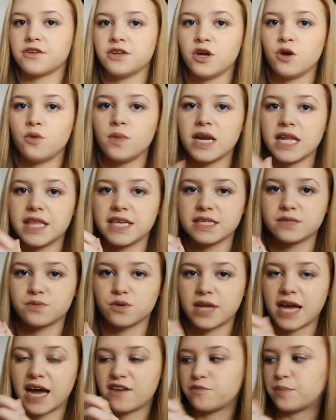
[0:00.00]
normally this
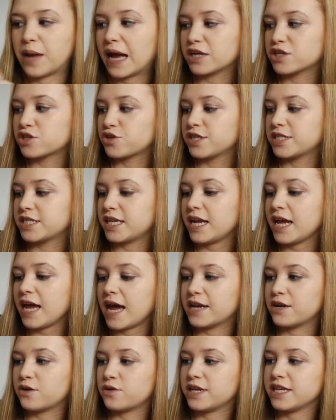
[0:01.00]
would have batteries in it,
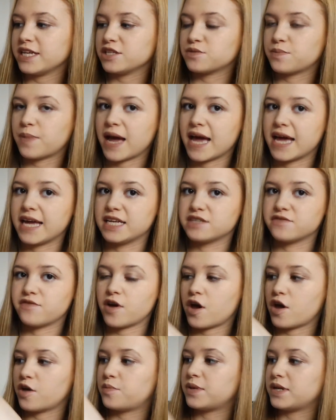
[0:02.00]
and on each page, if
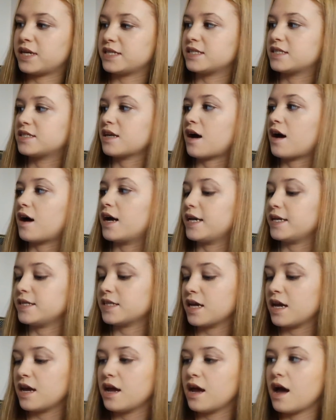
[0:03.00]
I open inside,
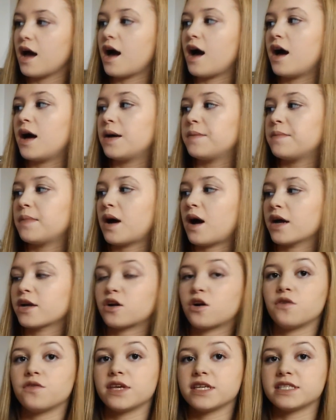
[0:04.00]
I
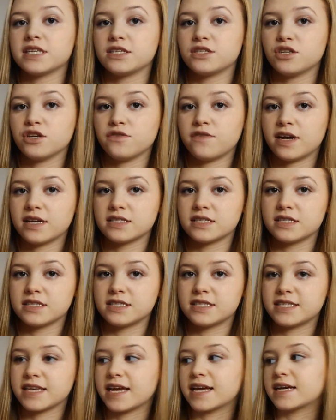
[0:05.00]
got this in
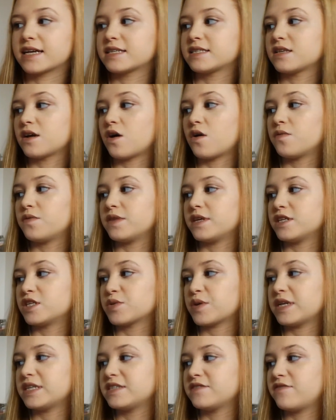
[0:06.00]
2006 on the
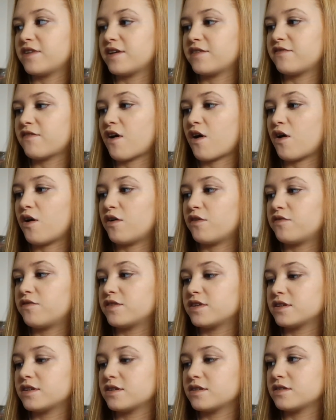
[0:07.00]
25th of
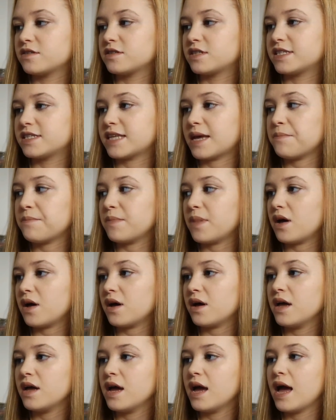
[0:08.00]

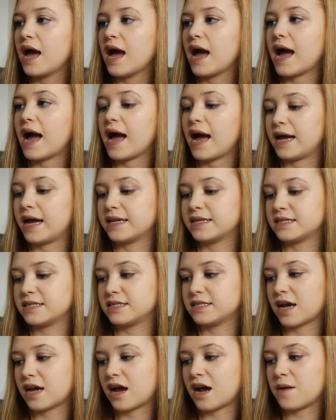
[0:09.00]
December,
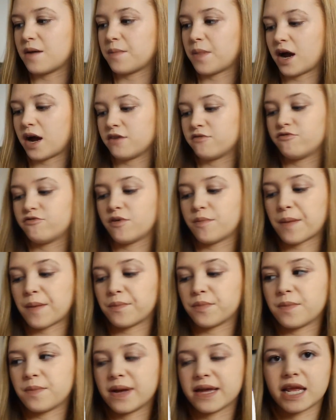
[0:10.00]
and I
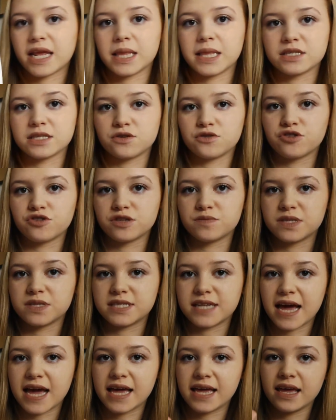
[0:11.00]
remember making this on Christmas
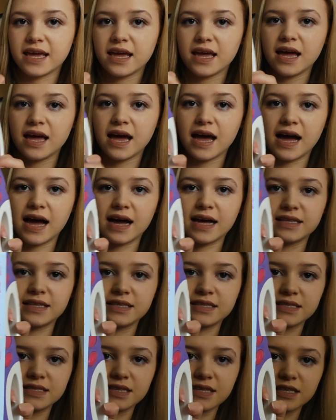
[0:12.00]
Day,
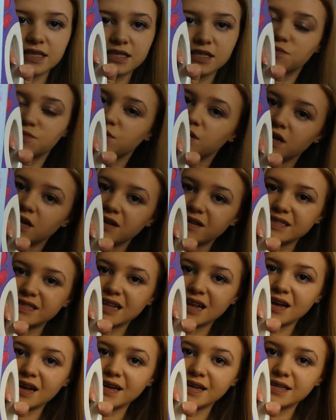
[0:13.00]
and this is what it looks
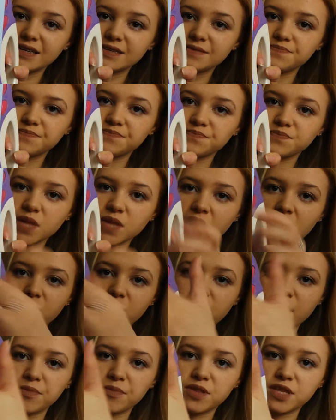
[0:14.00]
like. I
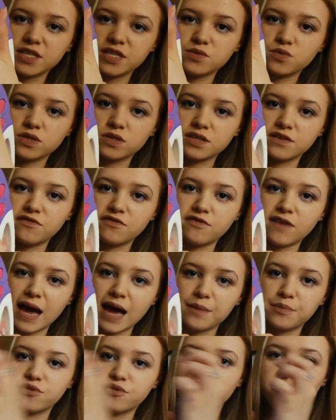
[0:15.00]
remember this was a
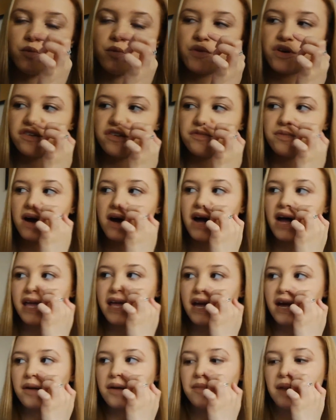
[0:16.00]
flap from one of my
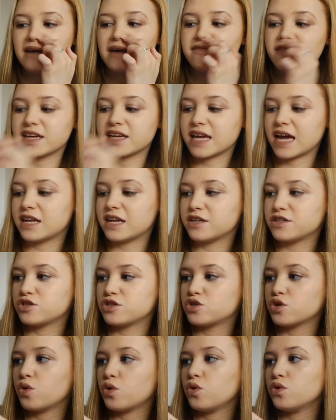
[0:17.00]
advent calendar
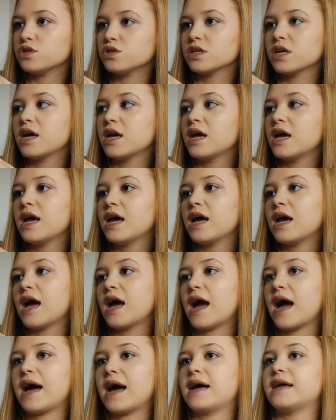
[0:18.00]
doors,
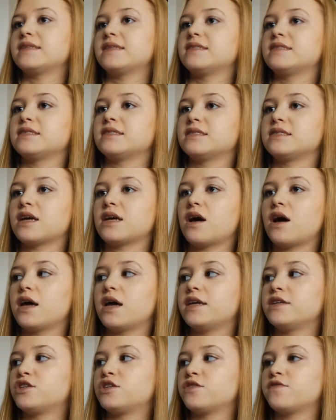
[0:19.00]
and
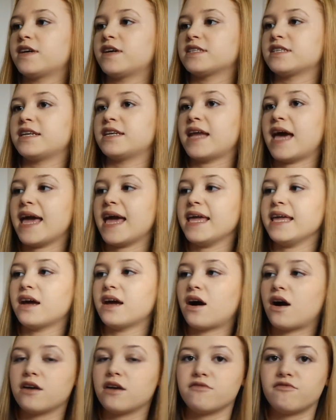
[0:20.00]
in 2008
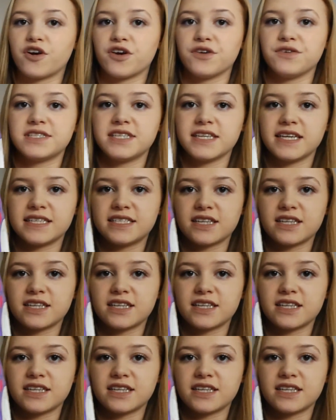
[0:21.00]
I wrote Dear